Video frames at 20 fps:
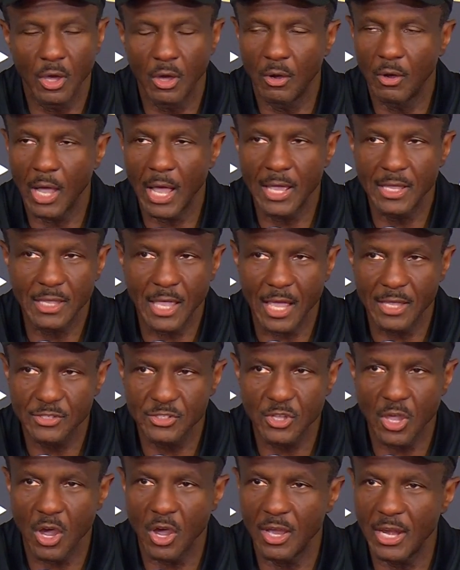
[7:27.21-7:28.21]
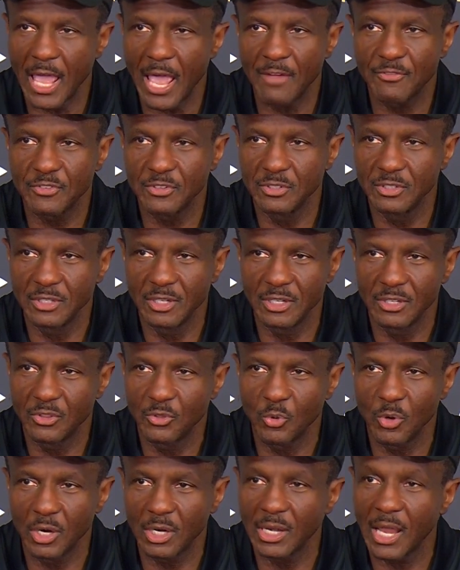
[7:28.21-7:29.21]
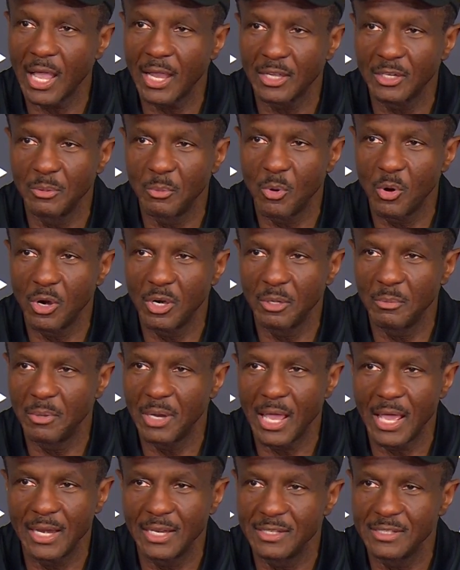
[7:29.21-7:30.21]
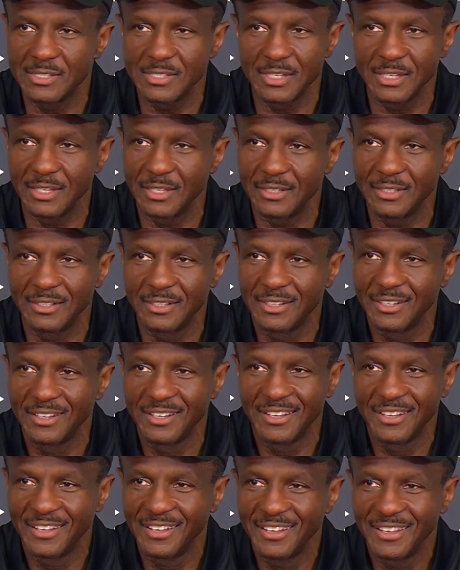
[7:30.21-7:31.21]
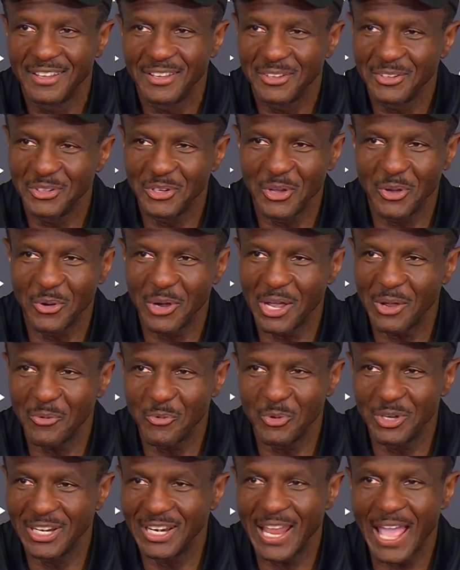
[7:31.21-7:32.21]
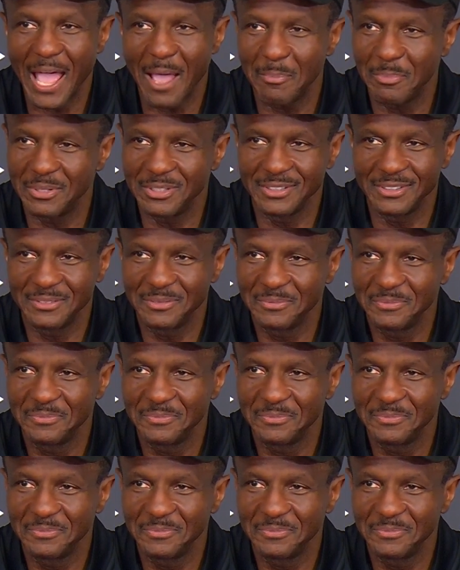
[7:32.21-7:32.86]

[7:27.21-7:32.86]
No, no. I saw it after 3 o'clock in the morning, but I didn't see it. You know, when it happened.